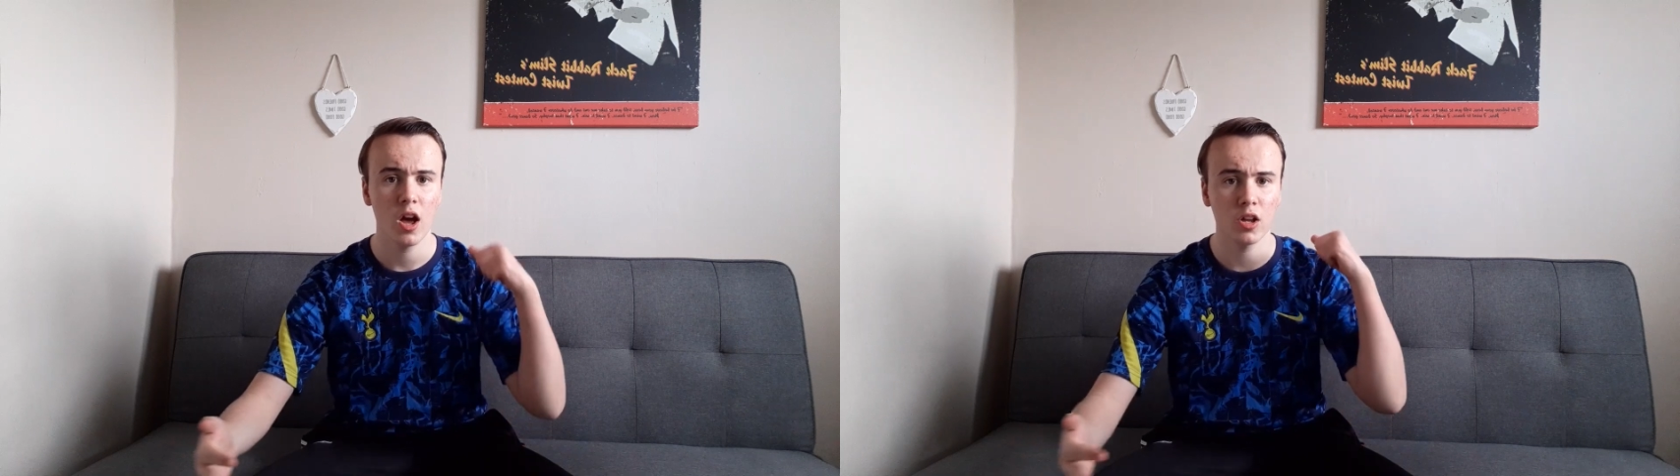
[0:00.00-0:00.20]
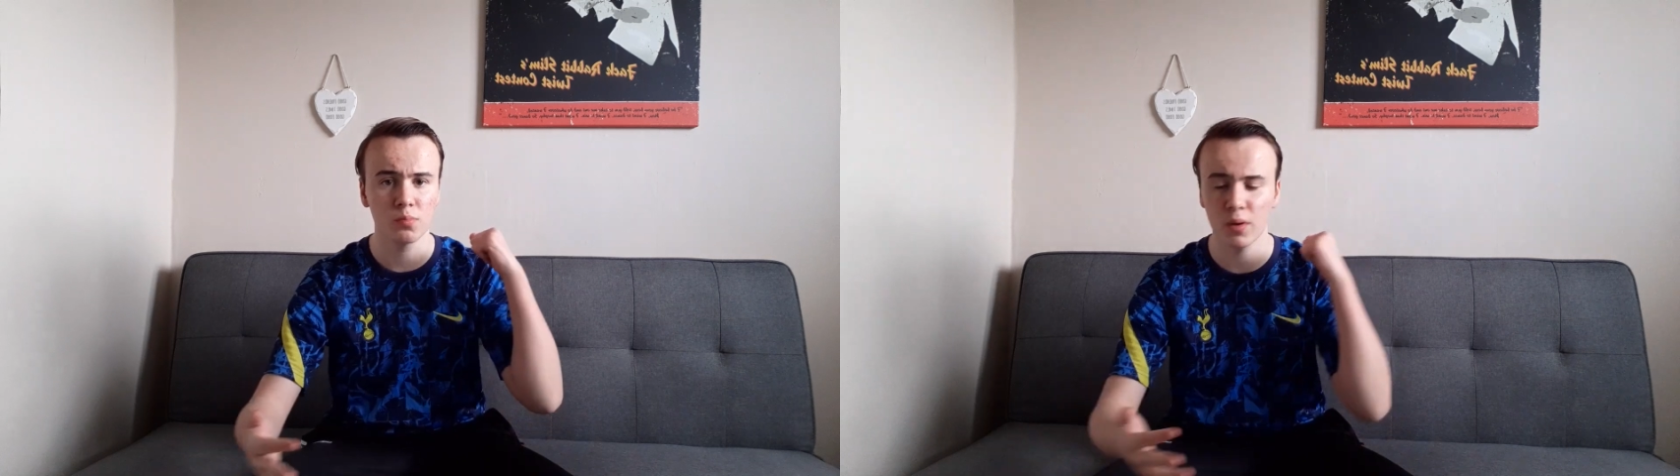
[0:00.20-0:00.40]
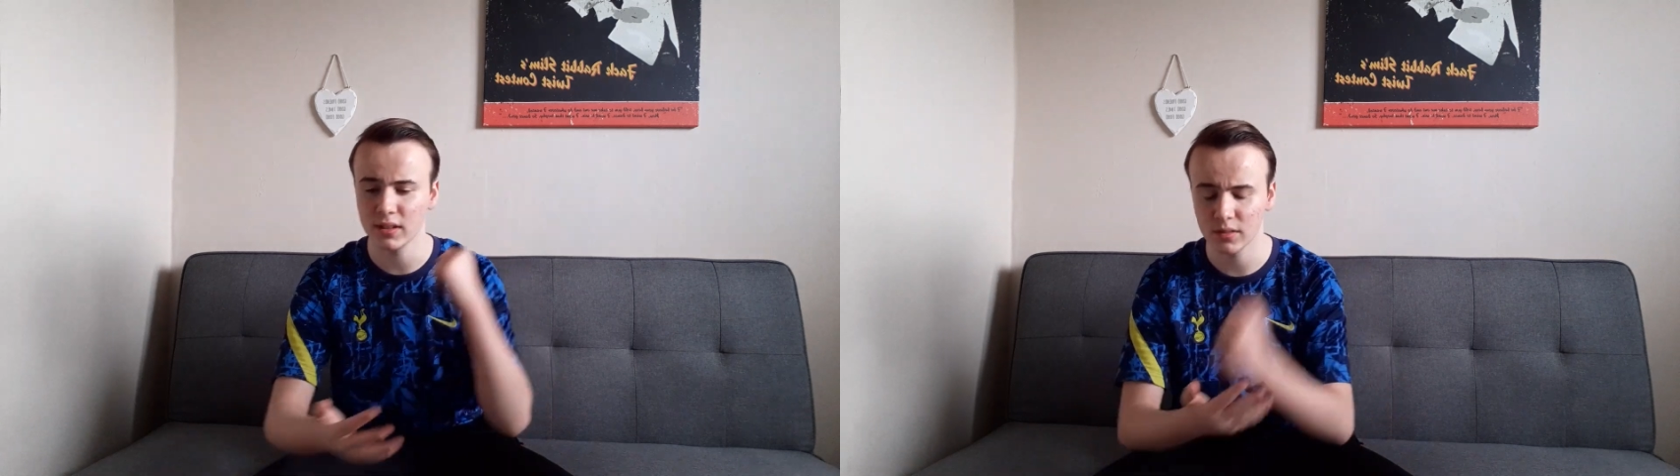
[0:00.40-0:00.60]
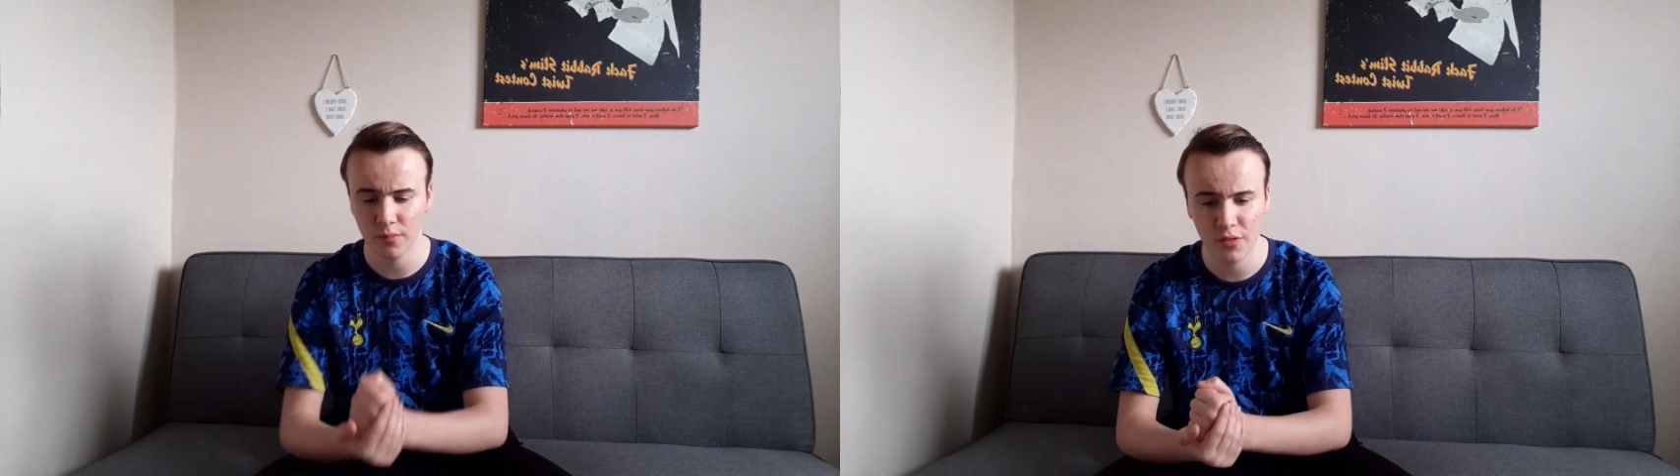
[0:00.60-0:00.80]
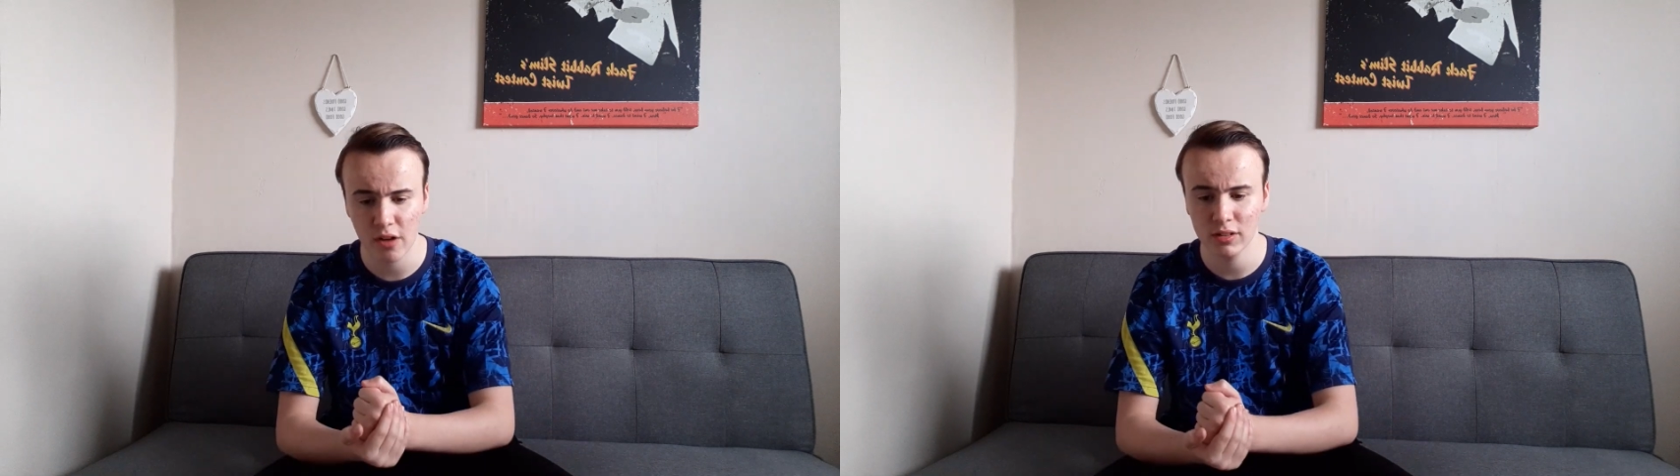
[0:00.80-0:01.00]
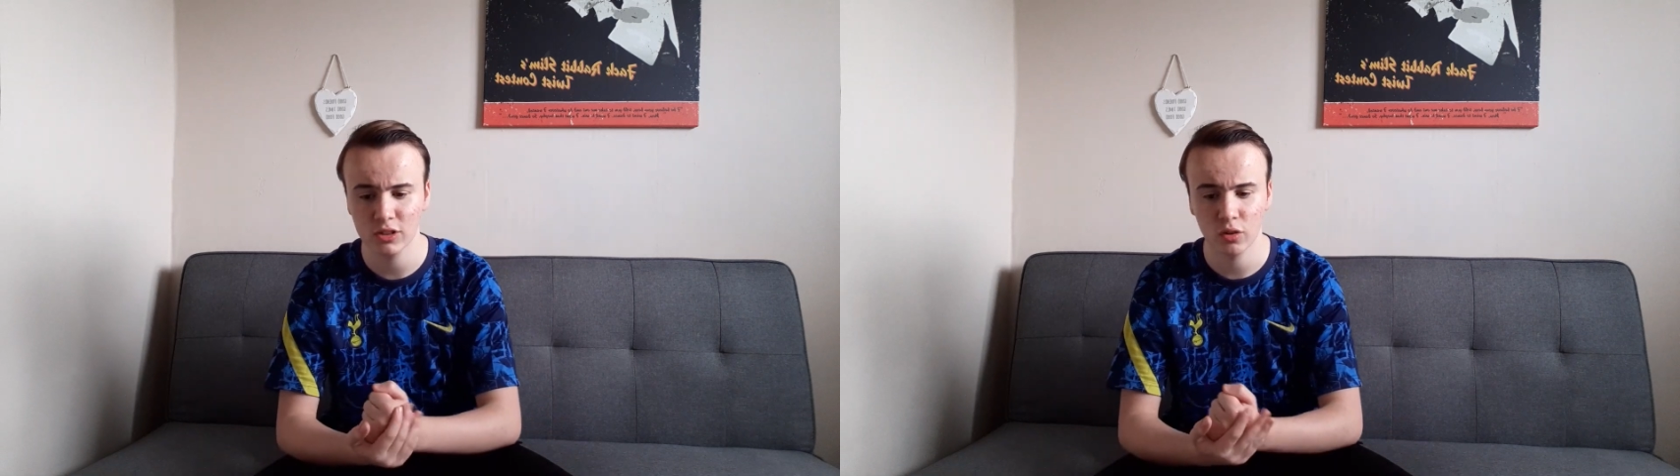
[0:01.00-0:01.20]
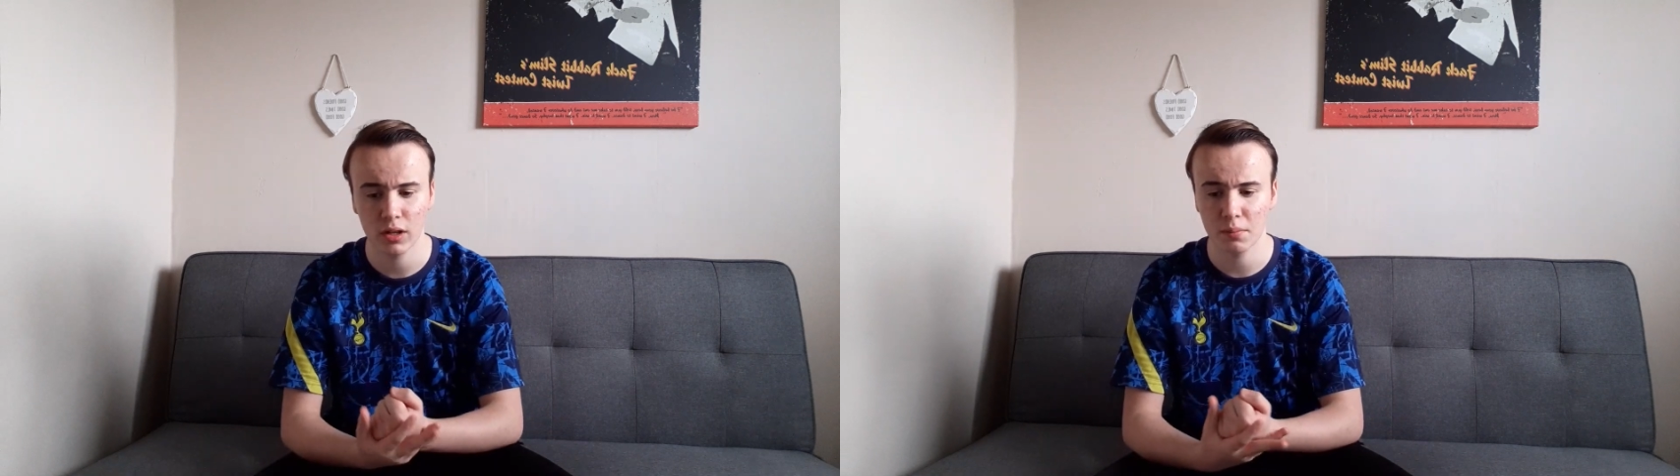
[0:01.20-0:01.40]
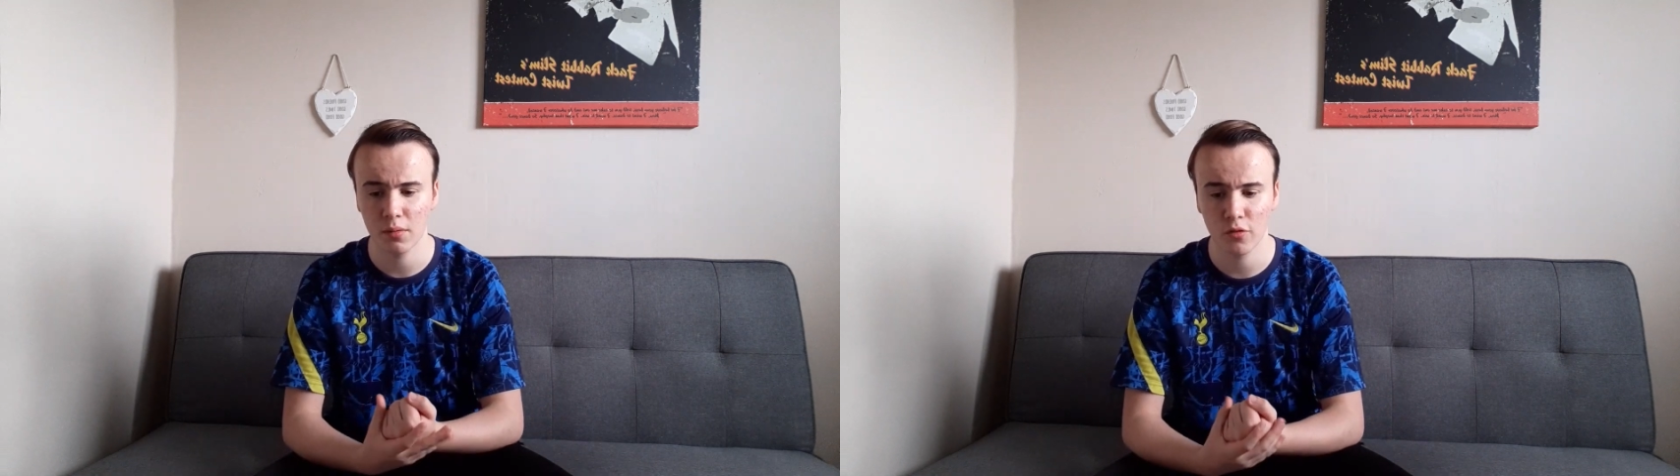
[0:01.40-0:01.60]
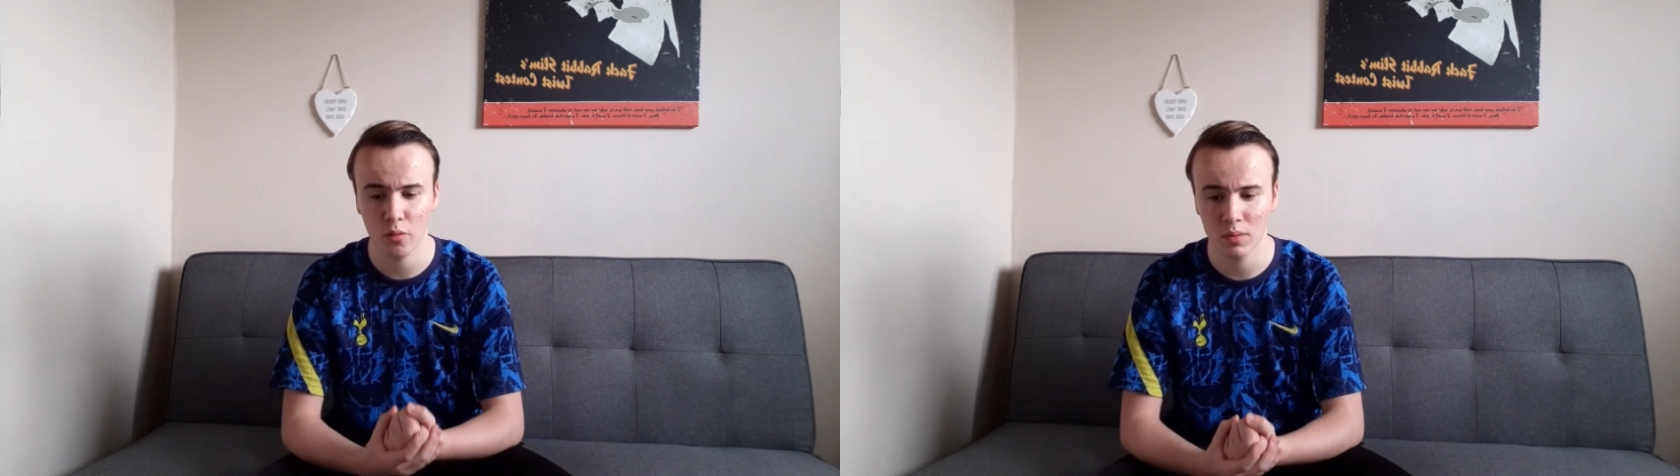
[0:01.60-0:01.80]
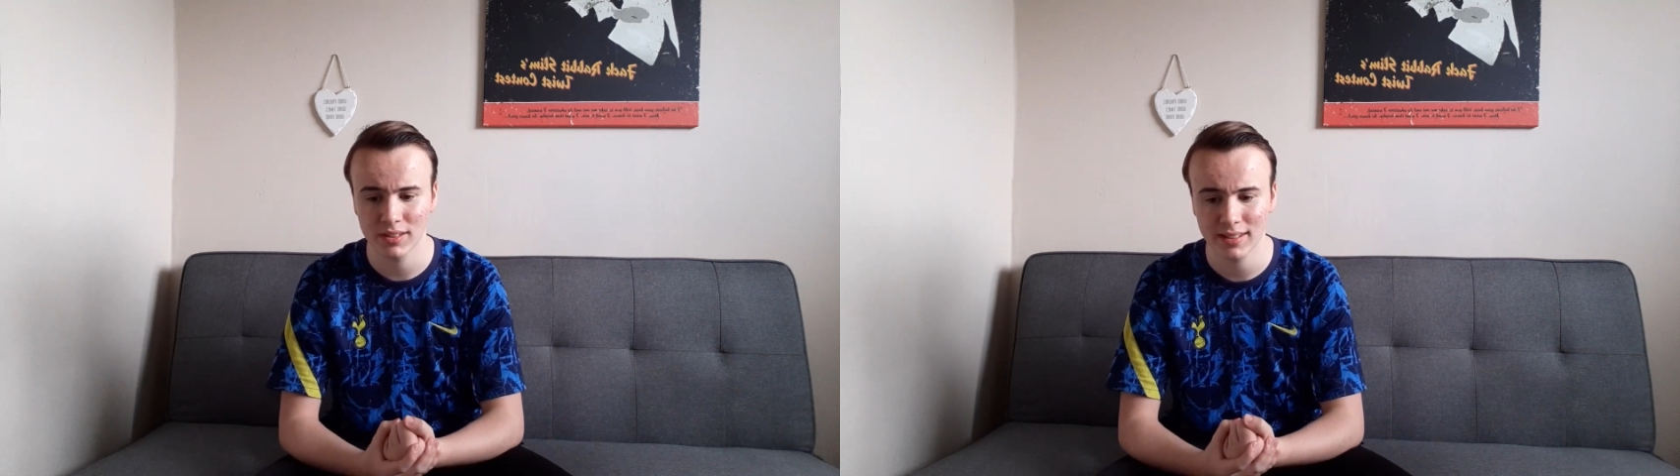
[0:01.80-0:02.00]
has put in some very solid
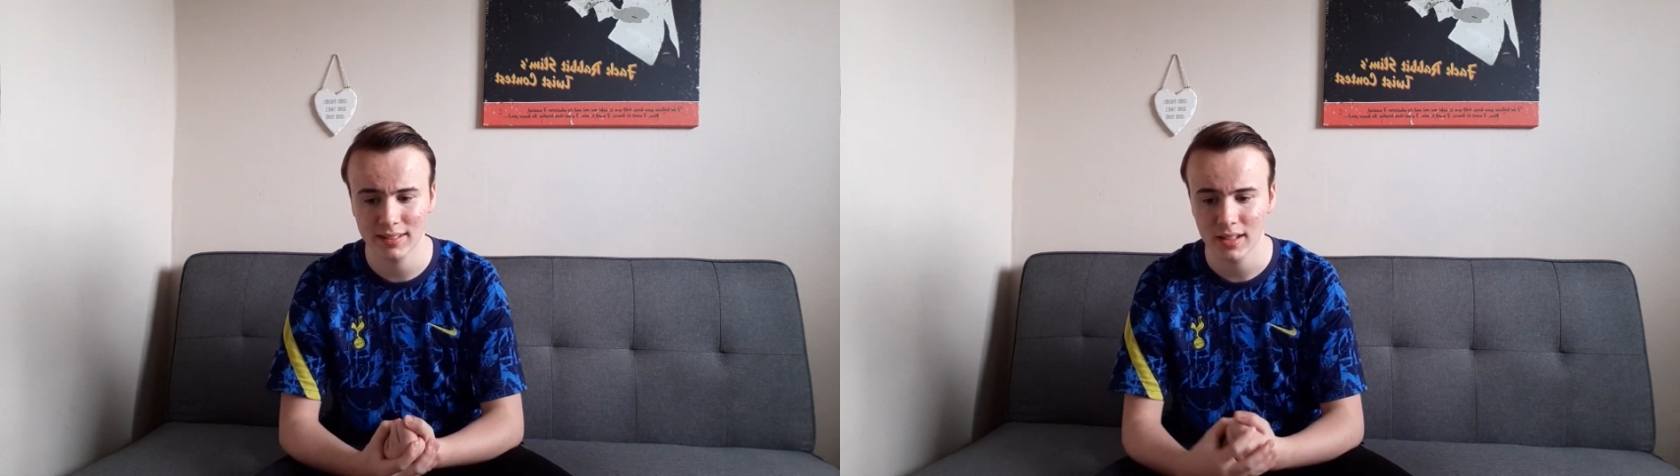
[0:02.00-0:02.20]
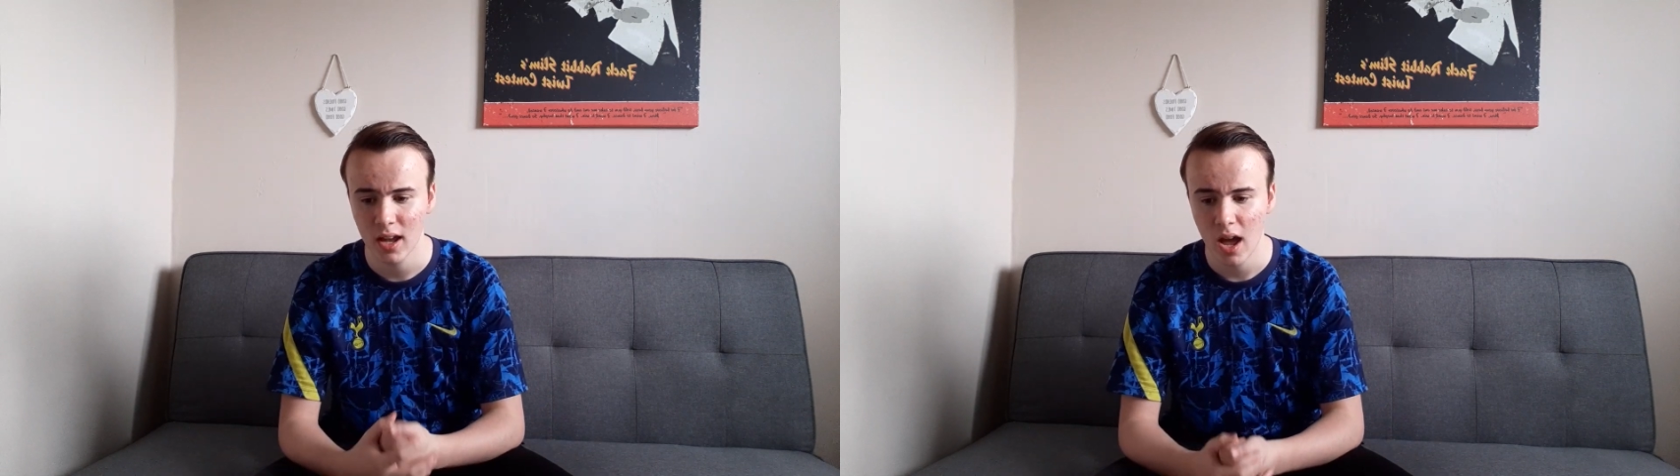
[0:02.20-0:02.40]
performances.